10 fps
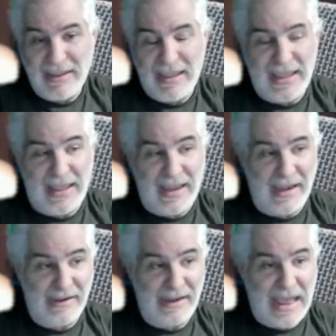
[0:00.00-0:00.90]

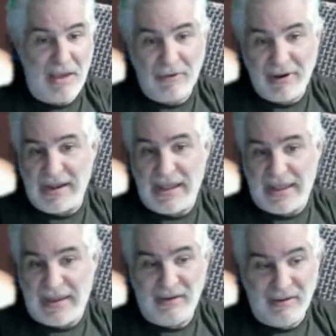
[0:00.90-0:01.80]
and how can
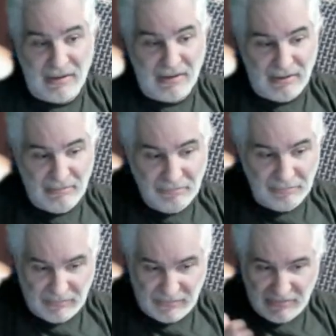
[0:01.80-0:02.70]
I
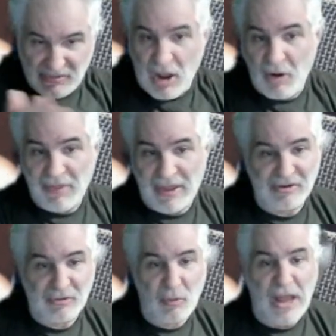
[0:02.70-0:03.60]
know that
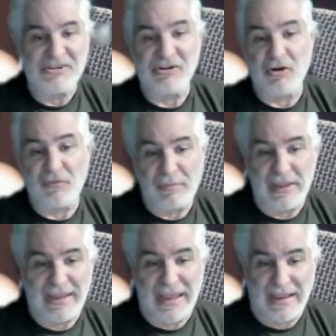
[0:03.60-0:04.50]
they're watching over
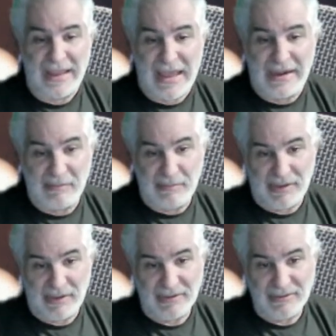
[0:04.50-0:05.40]
me and guiding
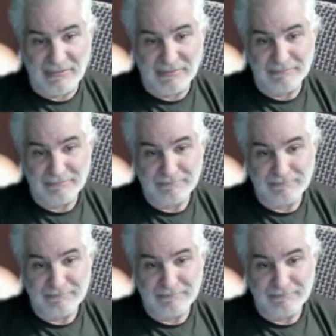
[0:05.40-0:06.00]
me.